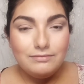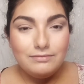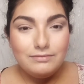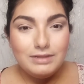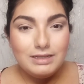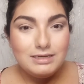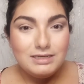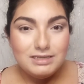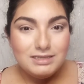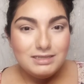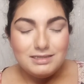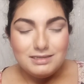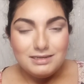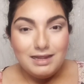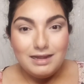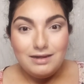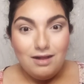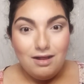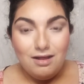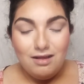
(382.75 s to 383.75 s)
They just
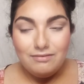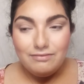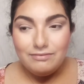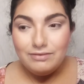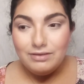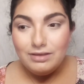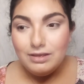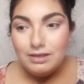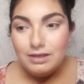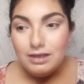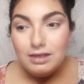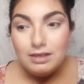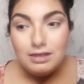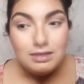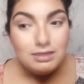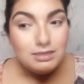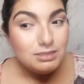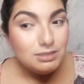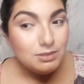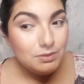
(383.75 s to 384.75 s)
slide off.
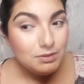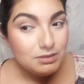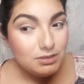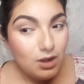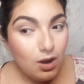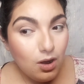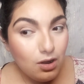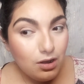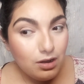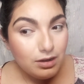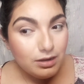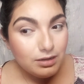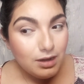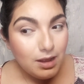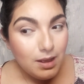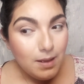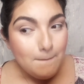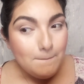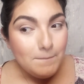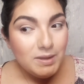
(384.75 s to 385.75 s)
So it's hard.
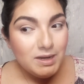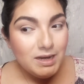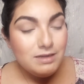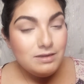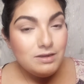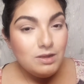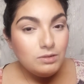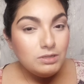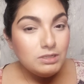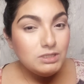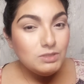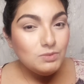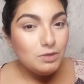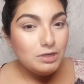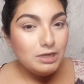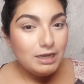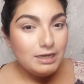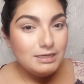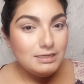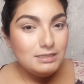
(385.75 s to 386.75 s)
But I noticed
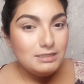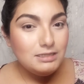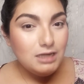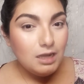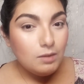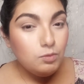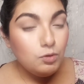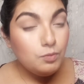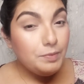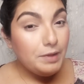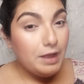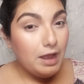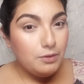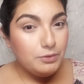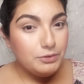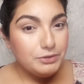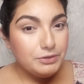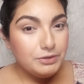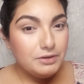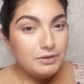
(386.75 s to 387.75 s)
when I double
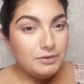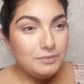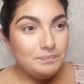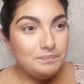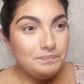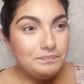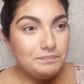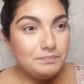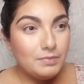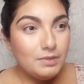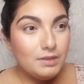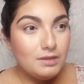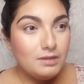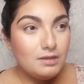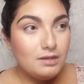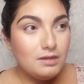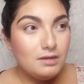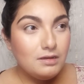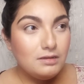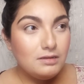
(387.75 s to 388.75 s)
powder,
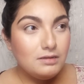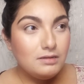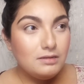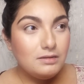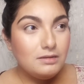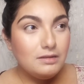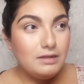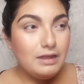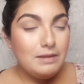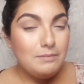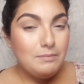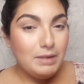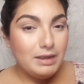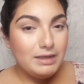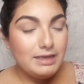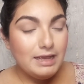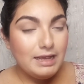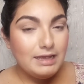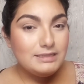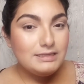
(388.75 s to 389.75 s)
in my
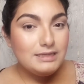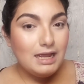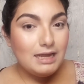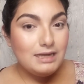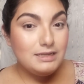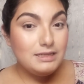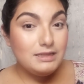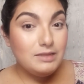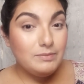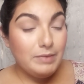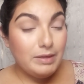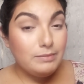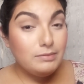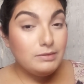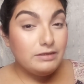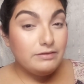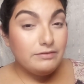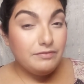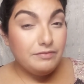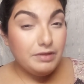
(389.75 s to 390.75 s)
case, I did the
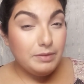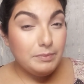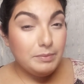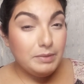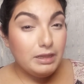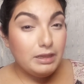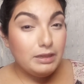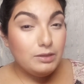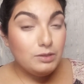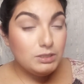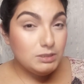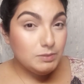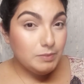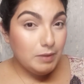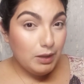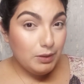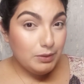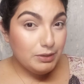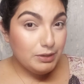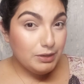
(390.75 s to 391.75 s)
Maybelline Fit Me loose
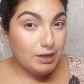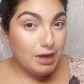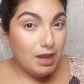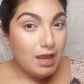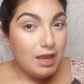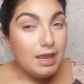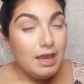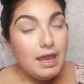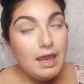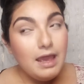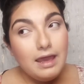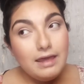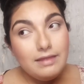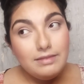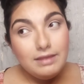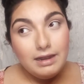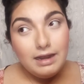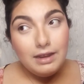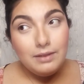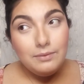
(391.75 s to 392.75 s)
powder, and
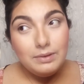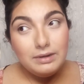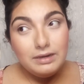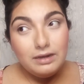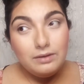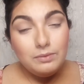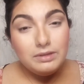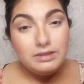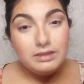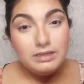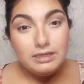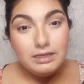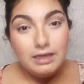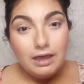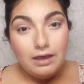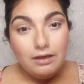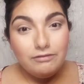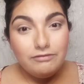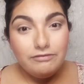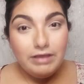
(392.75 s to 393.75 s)
then I went in with the
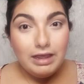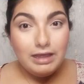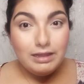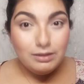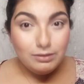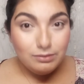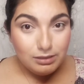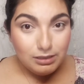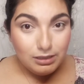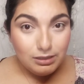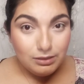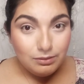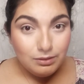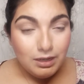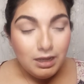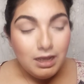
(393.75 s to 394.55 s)
e.l.f. Halo Glow.